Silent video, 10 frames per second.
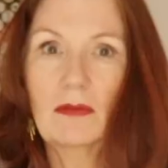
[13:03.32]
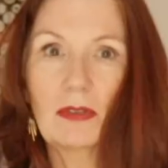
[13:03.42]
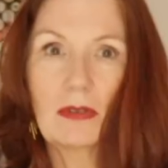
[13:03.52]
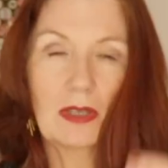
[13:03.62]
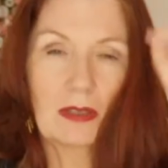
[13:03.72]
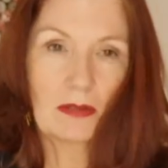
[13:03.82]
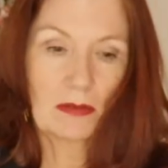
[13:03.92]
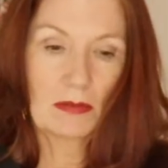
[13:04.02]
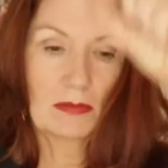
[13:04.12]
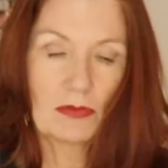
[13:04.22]
a ruler
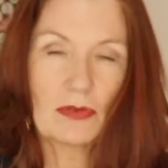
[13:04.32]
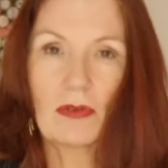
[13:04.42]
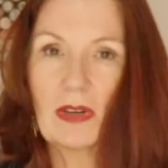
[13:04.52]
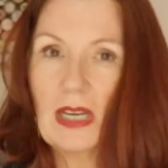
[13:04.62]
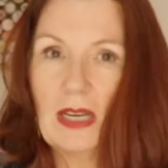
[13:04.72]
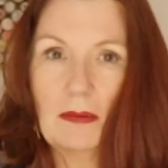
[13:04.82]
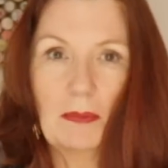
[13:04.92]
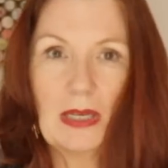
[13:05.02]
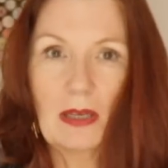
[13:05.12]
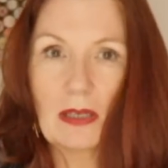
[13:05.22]
and draw it in,
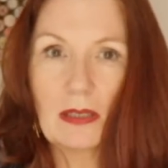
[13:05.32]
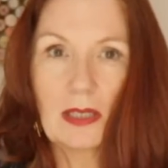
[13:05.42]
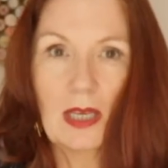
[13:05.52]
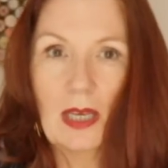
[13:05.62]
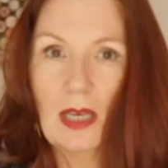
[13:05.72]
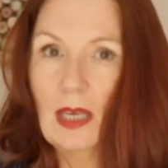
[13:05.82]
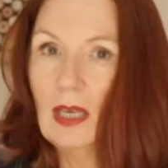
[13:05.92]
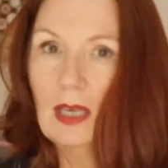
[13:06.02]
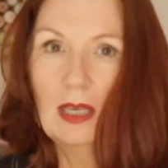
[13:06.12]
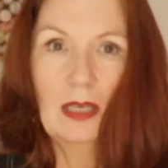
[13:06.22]
because,
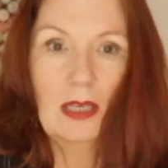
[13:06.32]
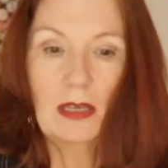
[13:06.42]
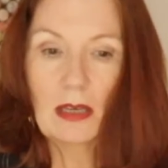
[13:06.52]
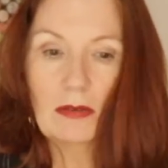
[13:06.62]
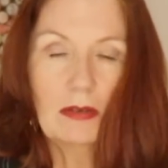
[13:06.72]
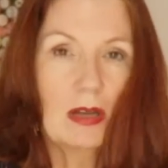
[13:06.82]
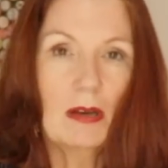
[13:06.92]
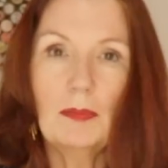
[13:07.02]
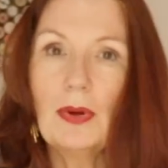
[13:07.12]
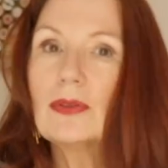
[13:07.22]
you know, you
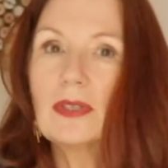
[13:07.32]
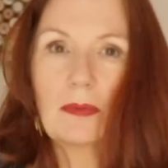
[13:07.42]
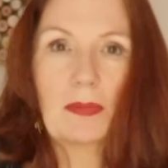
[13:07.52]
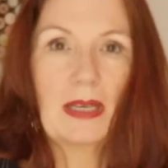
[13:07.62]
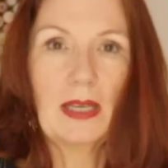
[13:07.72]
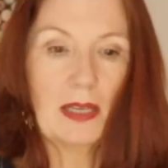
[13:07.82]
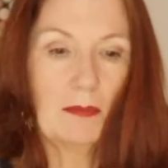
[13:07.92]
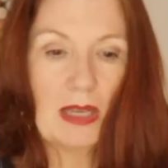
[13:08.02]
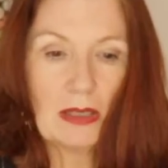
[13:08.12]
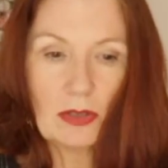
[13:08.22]
can't possibly
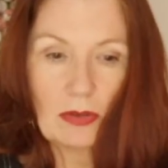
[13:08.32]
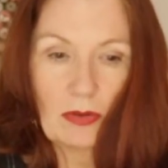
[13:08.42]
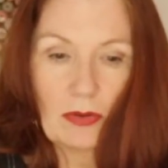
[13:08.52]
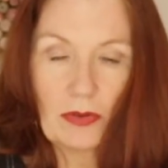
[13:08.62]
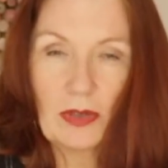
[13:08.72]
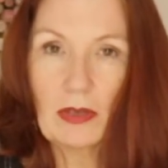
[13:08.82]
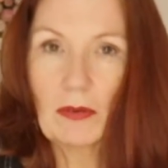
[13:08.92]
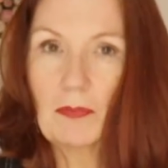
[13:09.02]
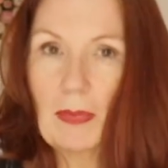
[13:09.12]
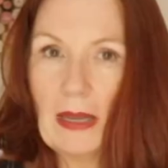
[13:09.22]
make sure that
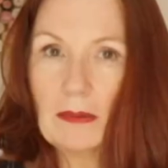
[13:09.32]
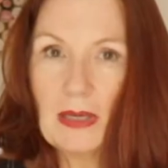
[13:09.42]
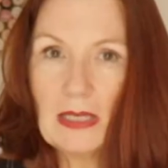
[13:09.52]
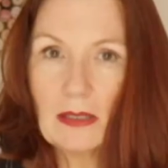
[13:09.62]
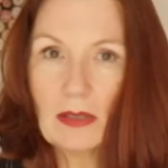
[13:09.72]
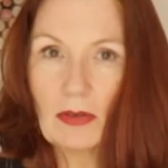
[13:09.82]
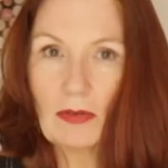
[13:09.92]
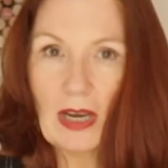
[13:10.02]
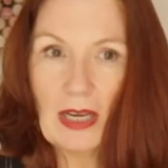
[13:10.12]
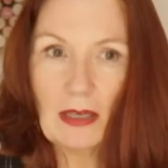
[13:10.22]
your pattern piece is on
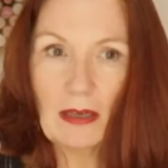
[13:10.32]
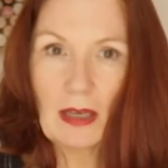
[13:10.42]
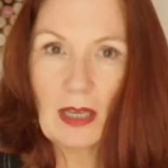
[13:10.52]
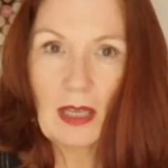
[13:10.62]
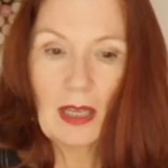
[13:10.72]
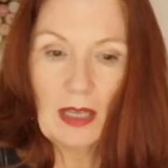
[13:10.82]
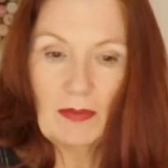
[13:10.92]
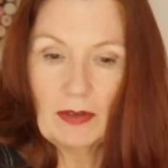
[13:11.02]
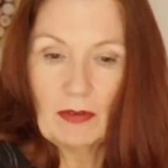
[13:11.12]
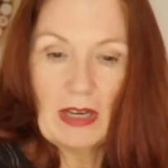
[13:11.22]
grain
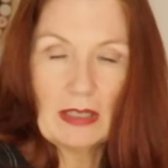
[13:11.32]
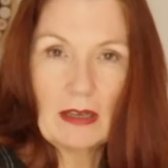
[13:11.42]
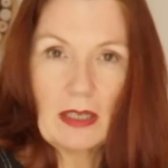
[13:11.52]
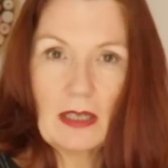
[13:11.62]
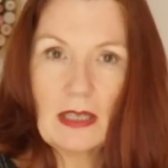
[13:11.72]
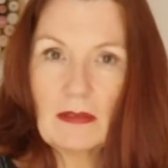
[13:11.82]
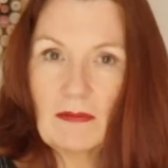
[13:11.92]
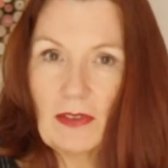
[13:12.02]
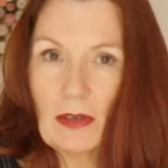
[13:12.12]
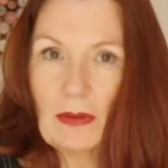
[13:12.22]
if the grain line isn't
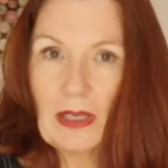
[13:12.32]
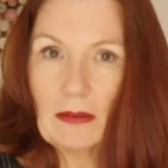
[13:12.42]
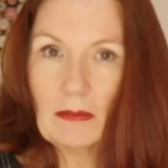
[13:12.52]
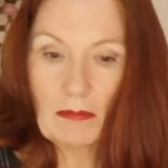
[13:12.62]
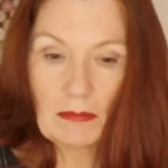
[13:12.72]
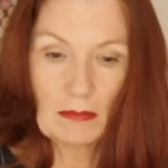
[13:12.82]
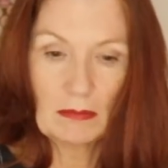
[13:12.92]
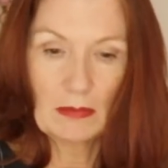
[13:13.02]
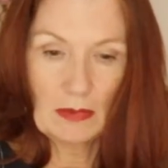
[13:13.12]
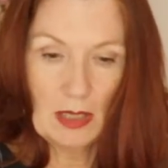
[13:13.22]
following,
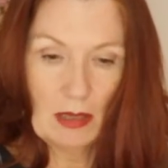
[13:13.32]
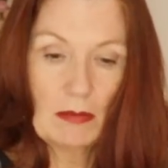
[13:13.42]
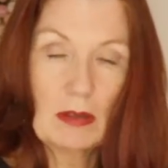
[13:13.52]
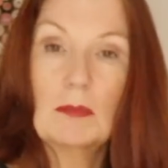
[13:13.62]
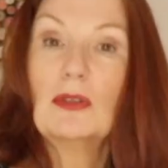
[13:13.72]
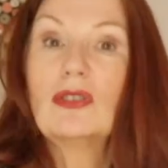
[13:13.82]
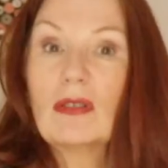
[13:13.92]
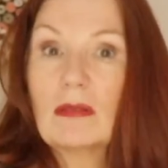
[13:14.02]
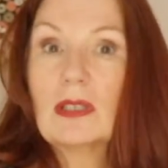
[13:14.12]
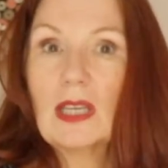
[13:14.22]
you know, the
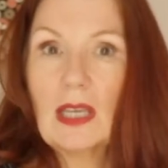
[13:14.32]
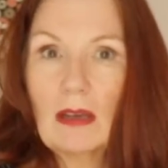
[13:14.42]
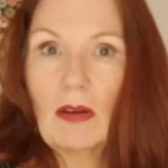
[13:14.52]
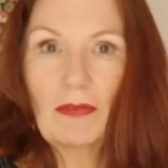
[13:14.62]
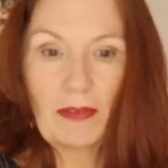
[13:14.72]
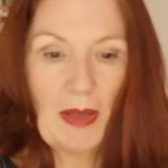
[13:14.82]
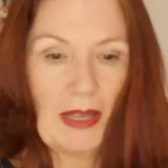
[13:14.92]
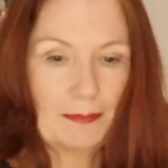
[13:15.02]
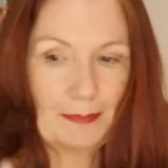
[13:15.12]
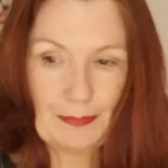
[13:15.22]
majority of the
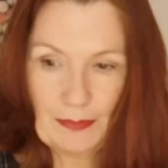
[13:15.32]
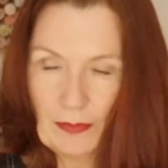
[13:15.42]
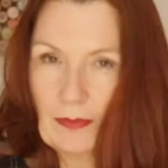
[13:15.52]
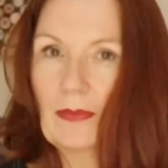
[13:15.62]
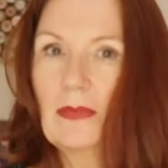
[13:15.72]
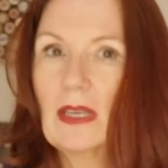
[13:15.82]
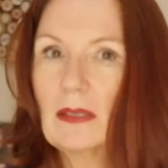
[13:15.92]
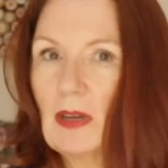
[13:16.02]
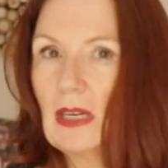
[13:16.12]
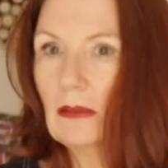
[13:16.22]
pattern. That's
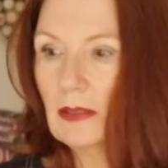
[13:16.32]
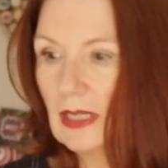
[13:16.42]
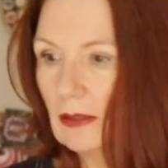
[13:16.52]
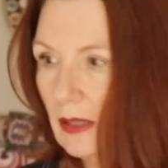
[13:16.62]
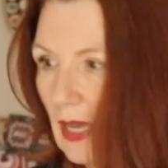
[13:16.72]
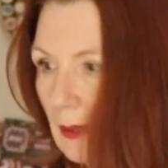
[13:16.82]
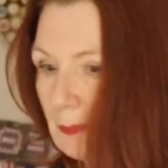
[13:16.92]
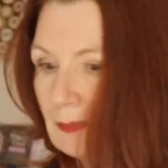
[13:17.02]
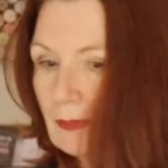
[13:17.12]
my little niggle there.